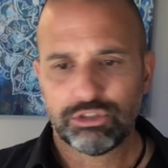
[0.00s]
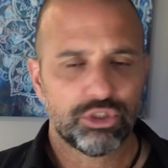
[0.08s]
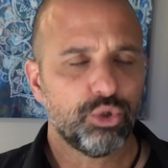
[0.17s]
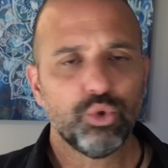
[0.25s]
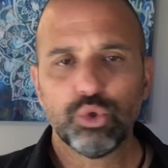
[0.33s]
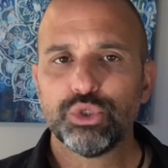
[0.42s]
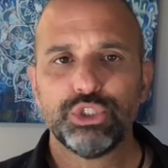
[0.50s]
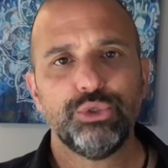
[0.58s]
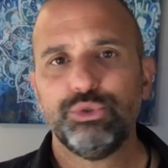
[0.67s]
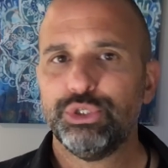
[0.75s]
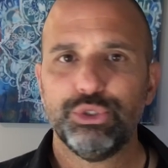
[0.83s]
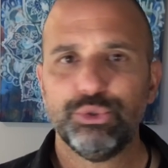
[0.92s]
tool
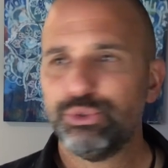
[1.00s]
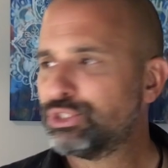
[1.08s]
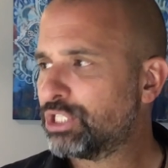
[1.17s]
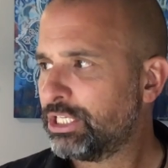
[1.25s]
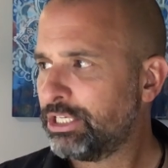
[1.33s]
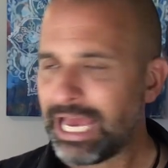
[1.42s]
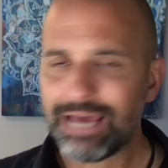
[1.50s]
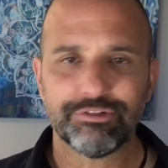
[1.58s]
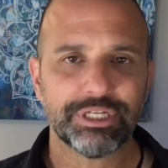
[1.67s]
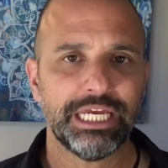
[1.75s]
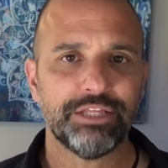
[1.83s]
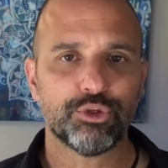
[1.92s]
you use to
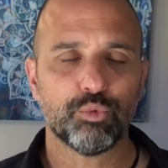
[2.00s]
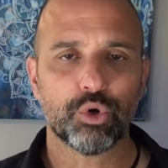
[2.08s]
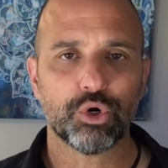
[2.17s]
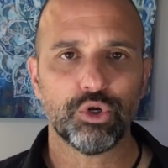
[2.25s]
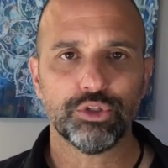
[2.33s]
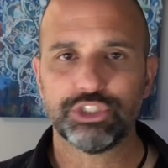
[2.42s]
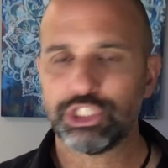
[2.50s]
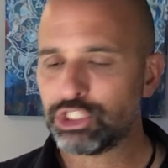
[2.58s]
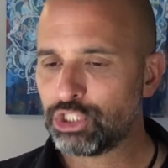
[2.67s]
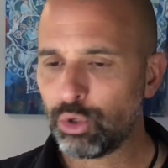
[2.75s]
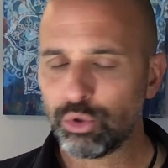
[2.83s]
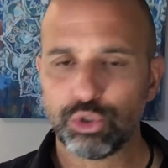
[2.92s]
navigate the world.
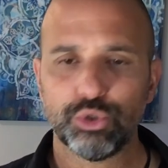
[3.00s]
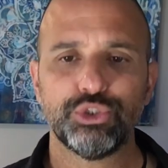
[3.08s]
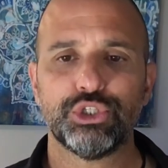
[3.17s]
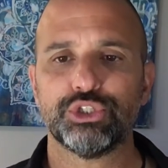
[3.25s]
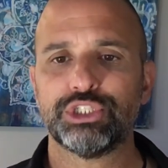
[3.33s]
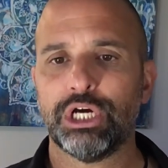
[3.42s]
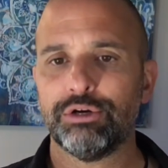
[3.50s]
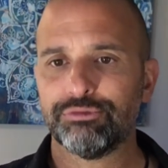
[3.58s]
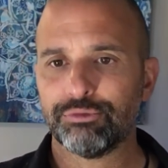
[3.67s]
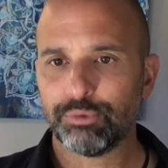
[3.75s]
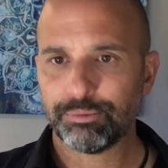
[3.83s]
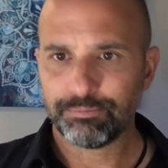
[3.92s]
Just don't lose
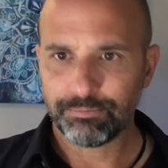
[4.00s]
yourself